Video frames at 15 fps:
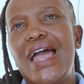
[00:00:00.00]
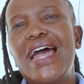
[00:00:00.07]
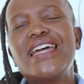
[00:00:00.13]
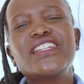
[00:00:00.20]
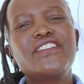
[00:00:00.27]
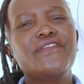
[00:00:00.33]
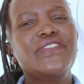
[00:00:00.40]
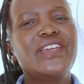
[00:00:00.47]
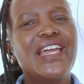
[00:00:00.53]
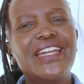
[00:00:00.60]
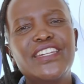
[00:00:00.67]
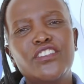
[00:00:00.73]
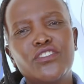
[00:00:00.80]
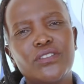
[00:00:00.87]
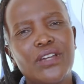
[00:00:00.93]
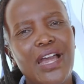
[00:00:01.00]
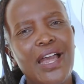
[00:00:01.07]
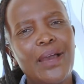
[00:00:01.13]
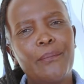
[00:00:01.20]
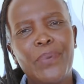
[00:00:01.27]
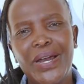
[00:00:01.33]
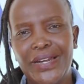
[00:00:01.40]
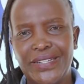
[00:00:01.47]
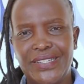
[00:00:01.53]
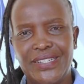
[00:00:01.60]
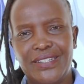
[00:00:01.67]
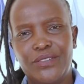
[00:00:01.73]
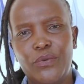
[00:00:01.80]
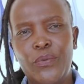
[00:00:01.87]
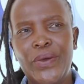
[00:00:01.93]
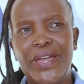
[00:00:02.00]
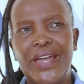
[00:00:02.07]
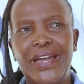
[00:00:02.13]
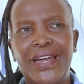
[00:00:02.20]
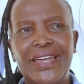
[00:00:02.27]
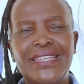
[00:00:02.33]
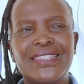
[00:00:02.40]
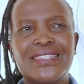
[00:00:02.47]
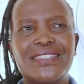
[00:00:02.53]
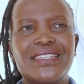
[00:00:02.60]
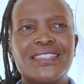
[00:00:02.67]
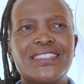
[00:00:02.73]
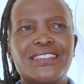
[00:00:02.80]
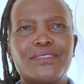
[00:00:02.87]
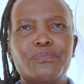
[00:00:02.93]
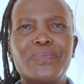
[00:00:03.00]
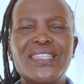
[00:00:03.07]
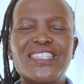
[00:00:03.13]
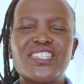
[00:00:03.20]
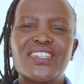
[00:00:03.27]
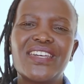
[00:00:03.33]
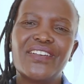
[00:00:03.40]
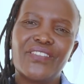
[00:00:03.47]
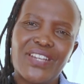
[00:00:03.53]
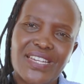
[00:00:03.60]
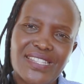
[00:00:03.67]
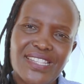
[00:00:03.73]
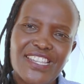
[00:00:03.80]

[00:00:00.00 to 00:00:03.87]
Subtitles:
a revered bird, where it's mysterious.